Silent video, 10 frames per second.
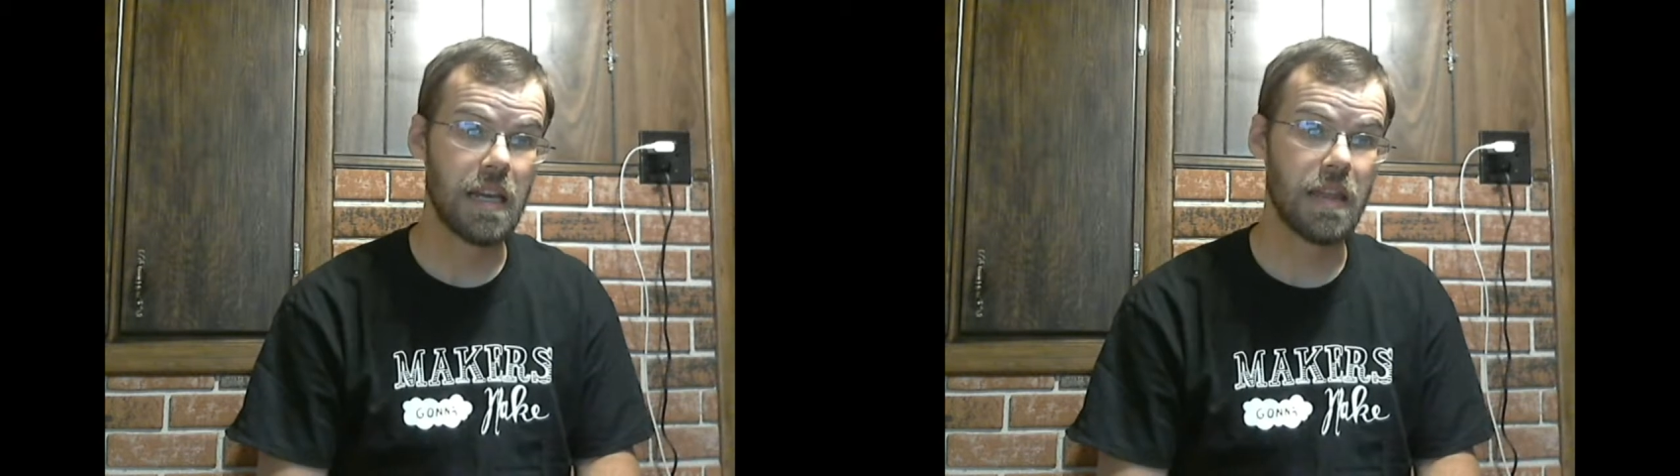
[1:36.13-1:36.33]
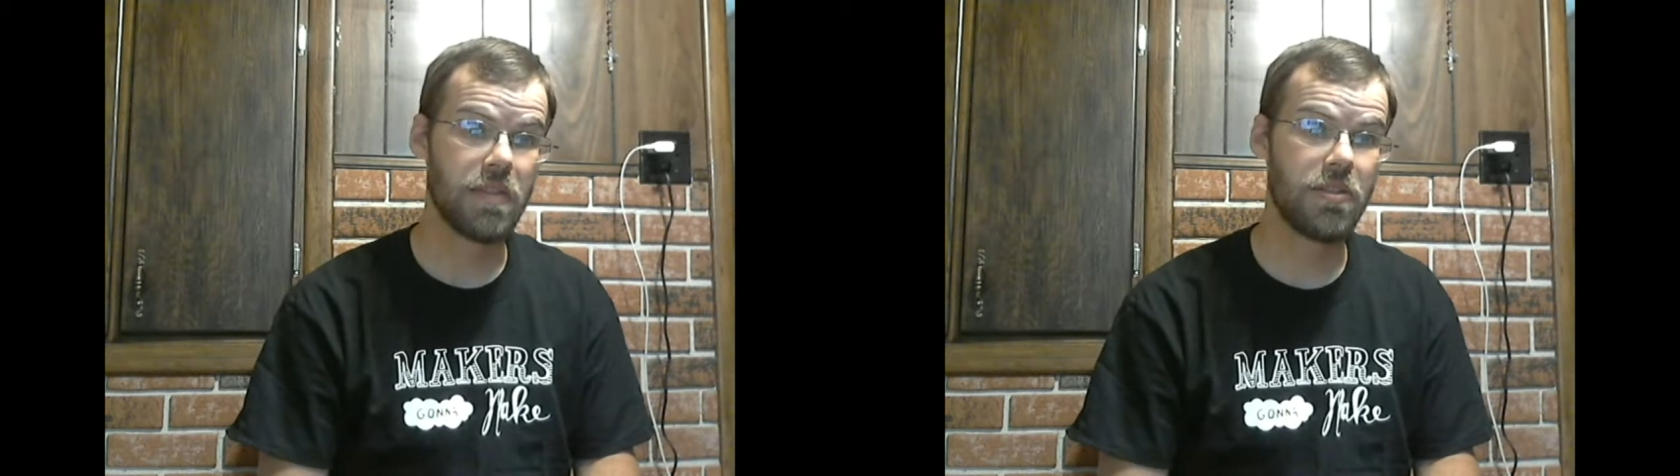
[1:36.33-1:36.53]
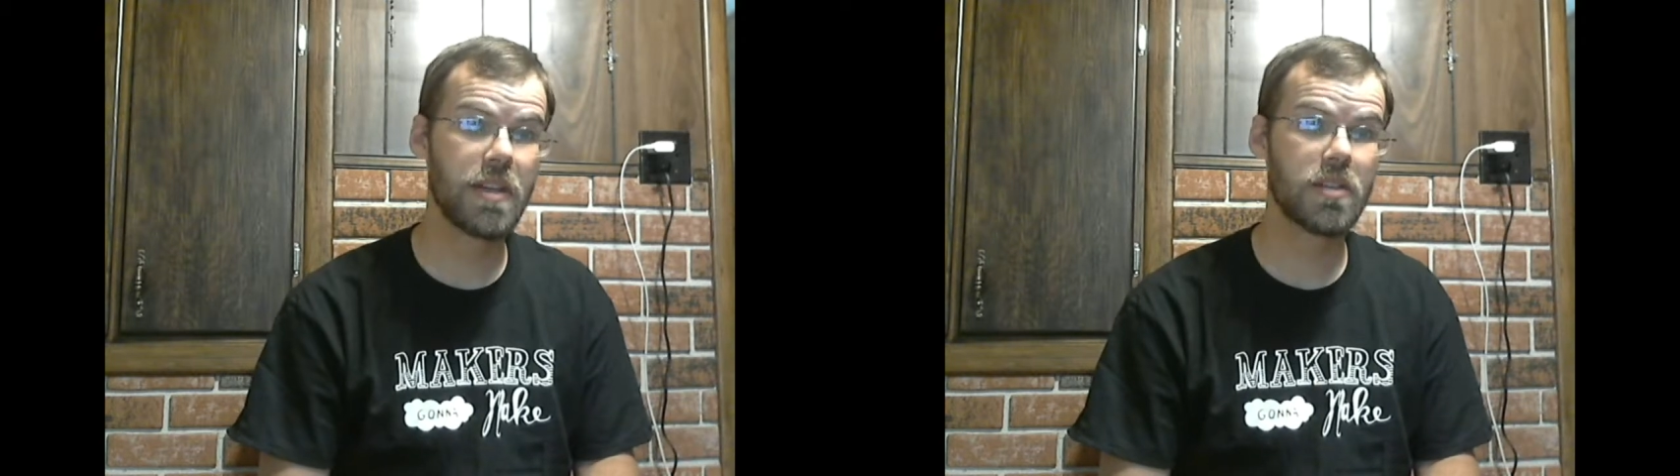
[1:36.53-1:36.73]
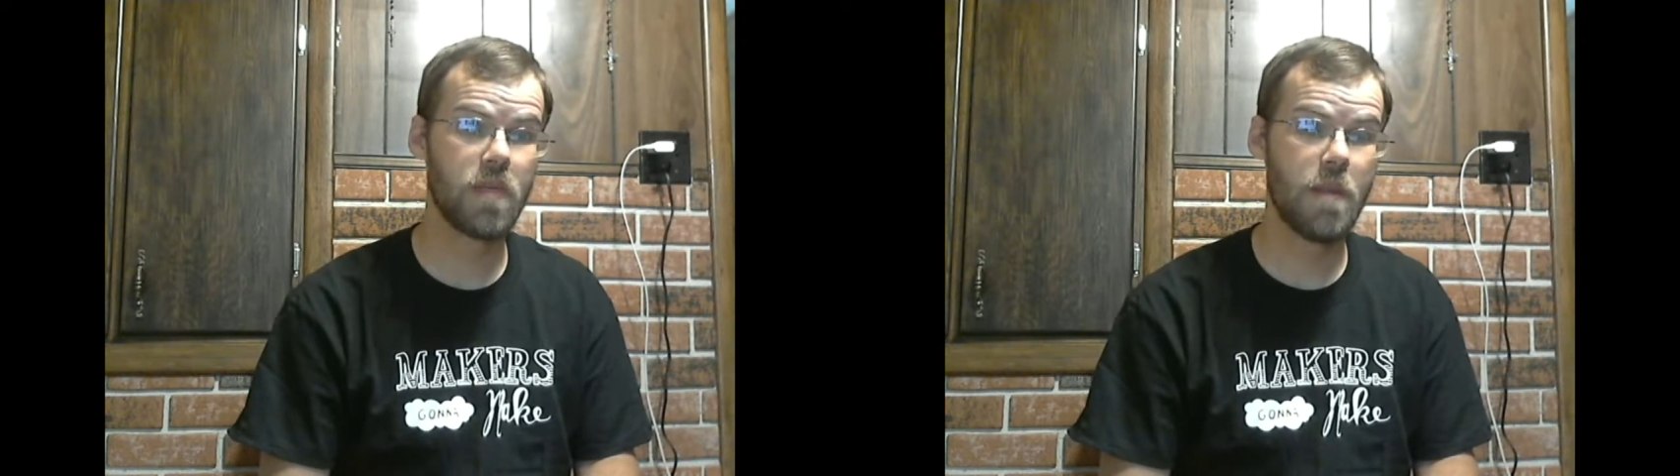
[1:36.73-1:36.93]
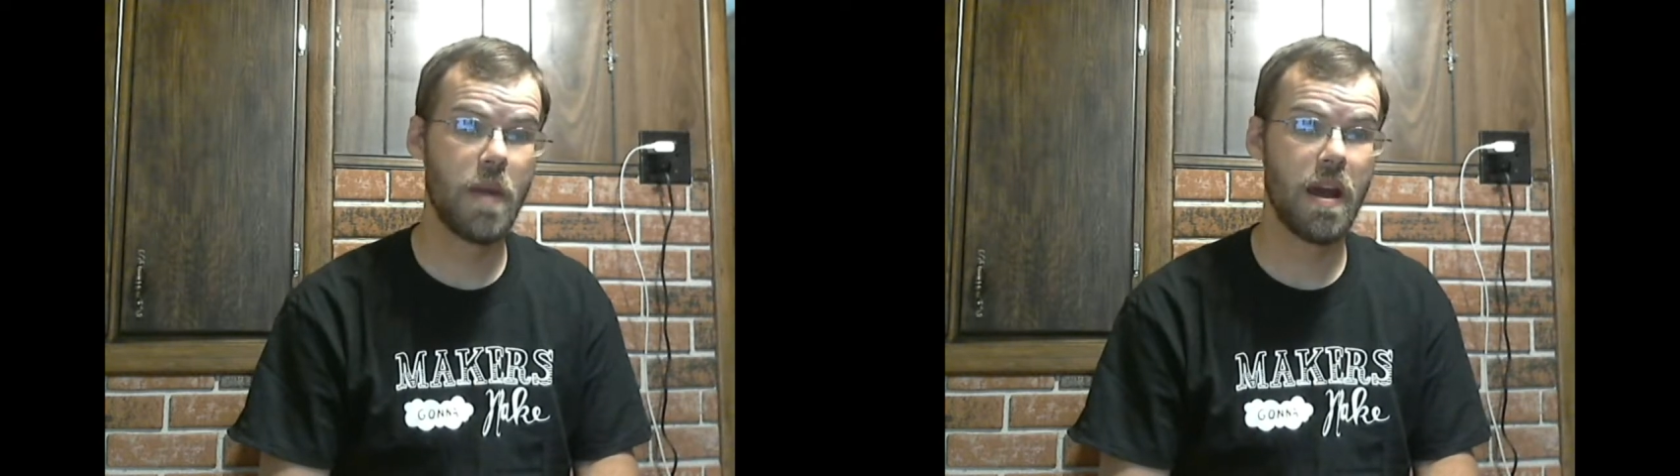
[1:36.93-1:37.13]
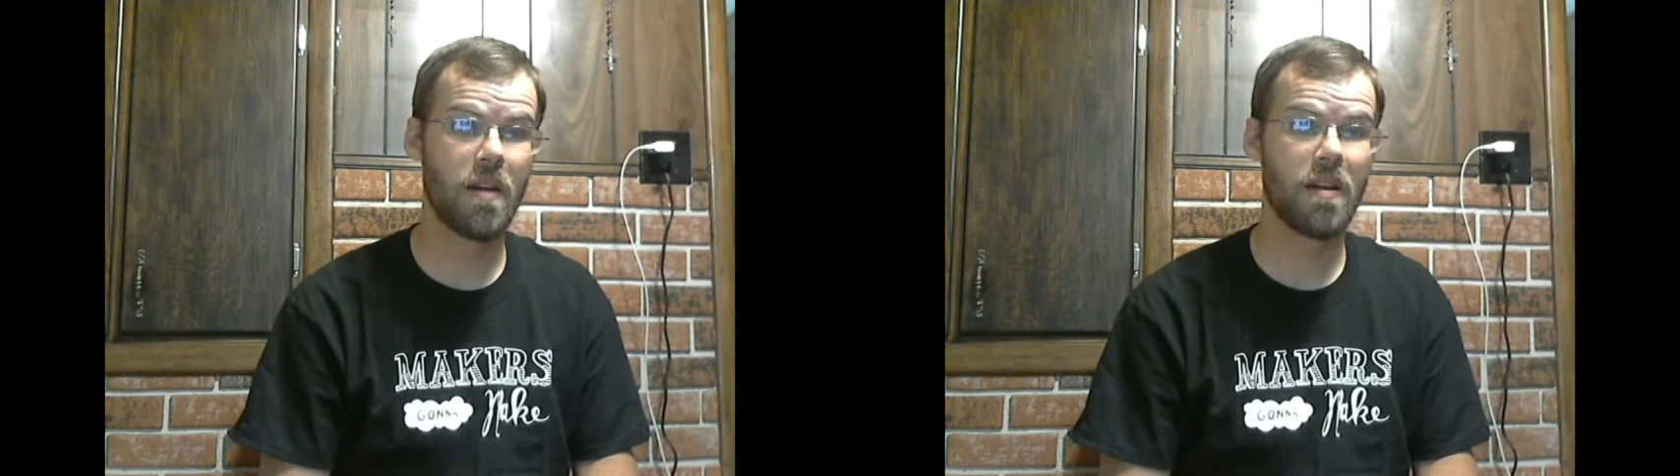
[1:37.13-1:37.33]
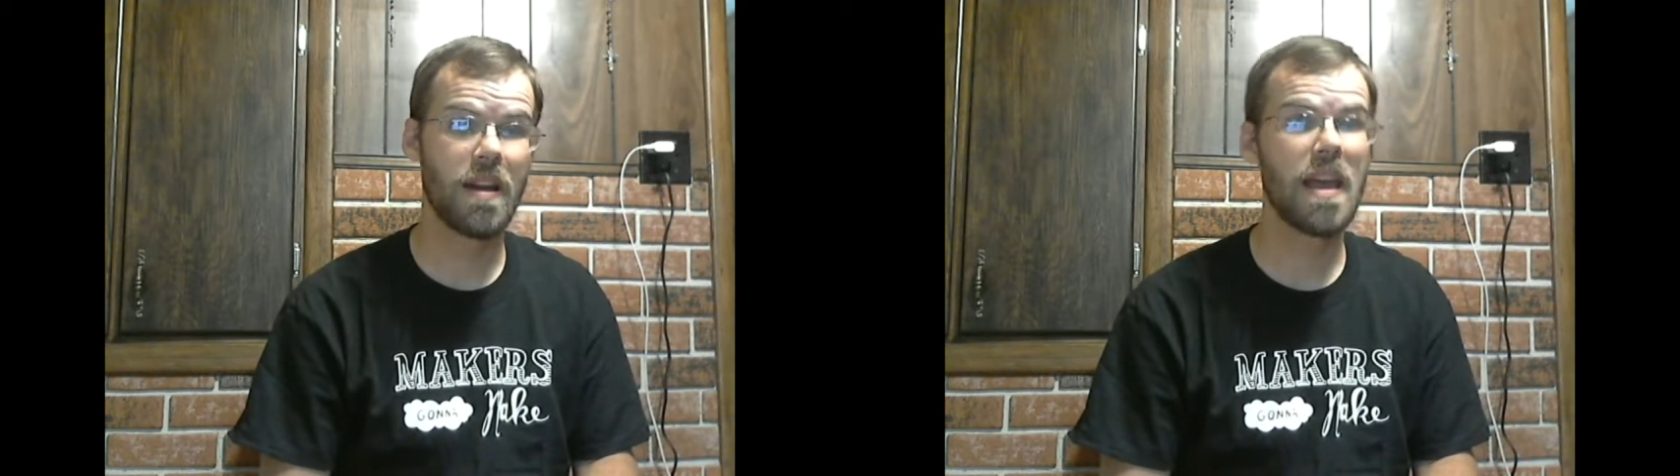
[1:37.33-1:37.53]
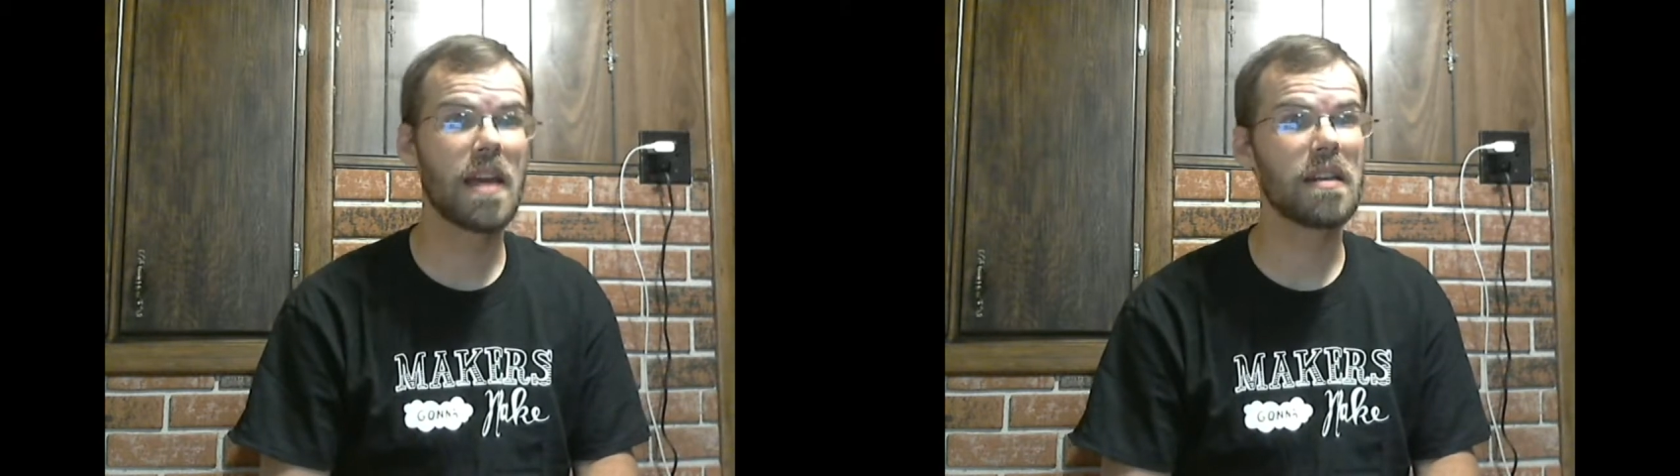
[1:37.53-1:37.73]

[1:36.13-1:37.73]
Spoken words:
in this repair,